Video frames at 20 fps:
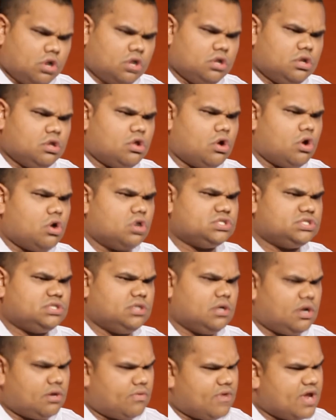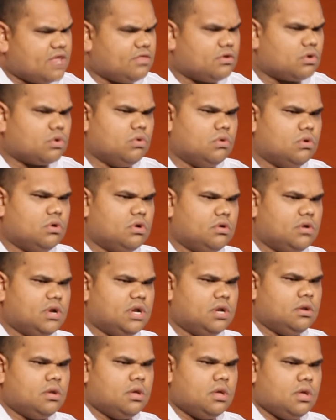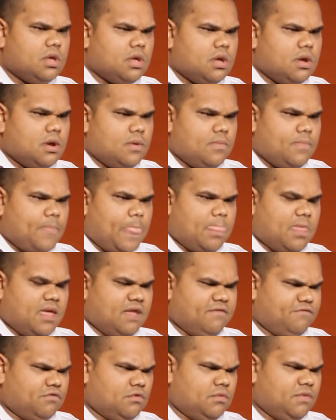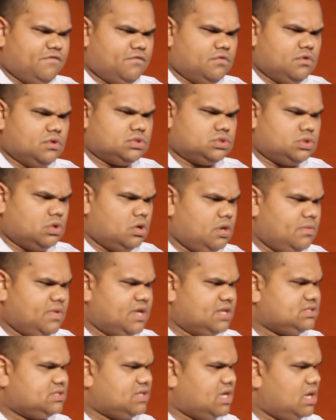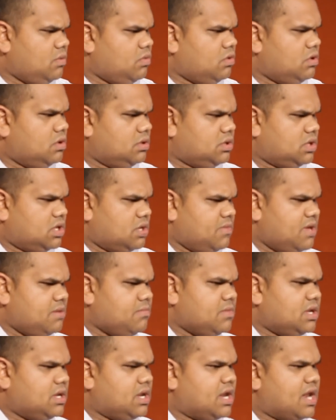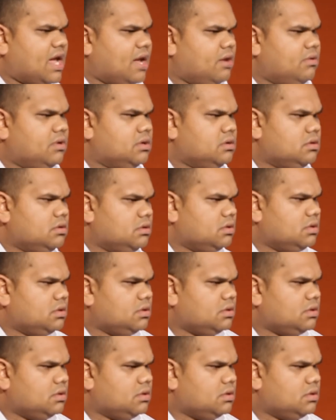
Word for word: I got into the hostel around the corner, and and for my first time, that C word commitment, you know, and